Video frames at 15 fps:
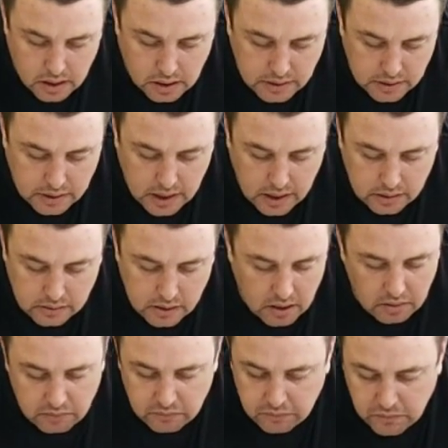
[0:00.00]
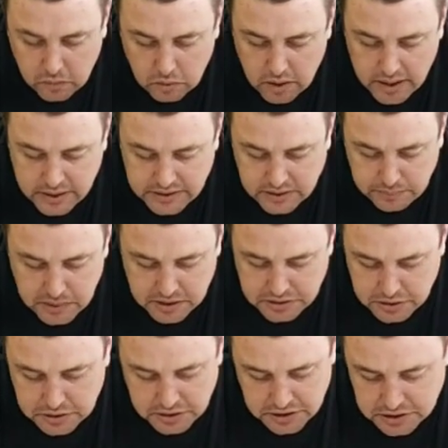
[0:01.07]
You can go full crazy, but it's
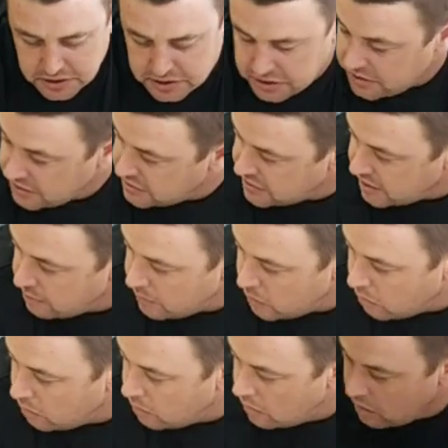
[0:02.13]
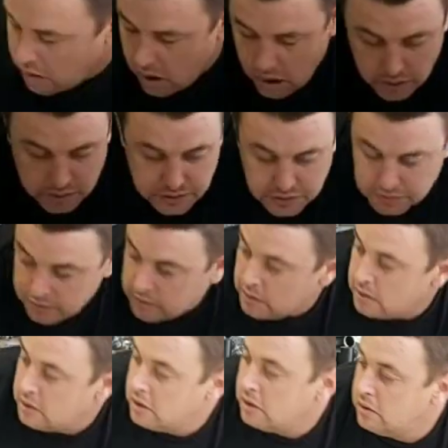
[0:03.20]
usually just a 16mm hose,
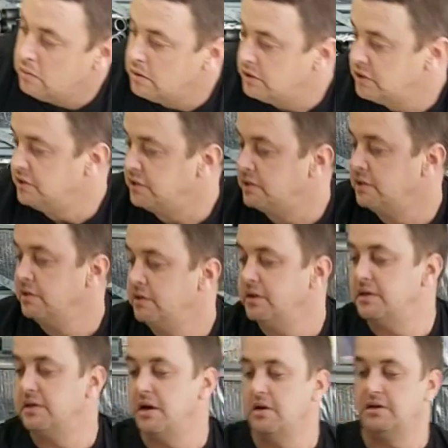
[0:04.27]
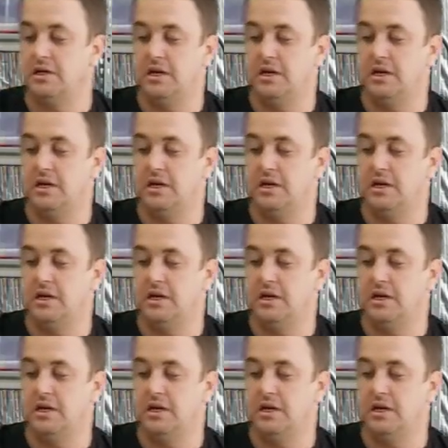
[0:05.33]
which is this hose